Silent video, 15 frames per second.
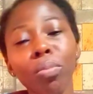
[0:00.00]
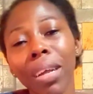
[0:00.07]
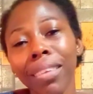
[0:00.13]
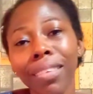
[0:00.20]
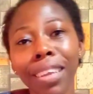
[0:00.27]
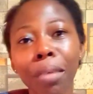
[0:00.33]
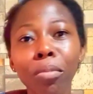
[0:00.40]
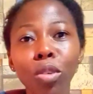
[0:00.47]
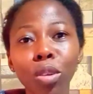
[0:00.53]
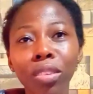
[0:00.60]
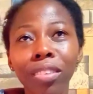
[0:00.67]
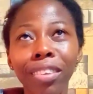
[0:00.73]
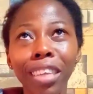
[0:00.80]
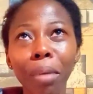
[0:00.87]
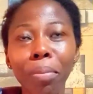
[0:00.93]
But let me not
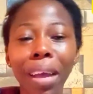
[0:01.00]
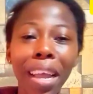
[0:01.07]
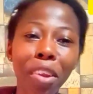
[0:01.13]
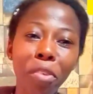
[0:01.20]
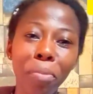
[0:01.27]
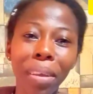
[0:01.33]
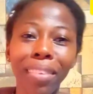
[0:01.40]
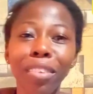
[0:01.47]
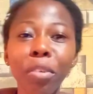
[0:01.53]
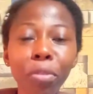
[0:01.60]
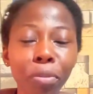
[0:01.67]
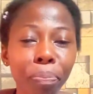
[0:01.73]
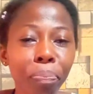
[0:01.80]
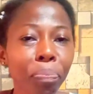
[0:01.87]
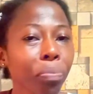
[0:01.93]
jump ahead of
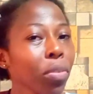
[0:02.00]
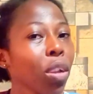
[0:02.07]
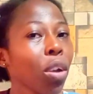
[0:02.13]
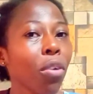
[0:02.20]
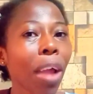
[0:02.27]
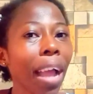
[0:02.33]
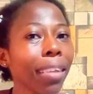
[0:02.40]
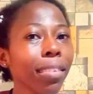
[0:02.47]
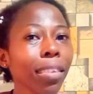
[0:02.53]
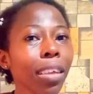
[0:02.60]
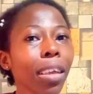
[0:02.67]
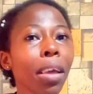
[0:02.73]
myself, right?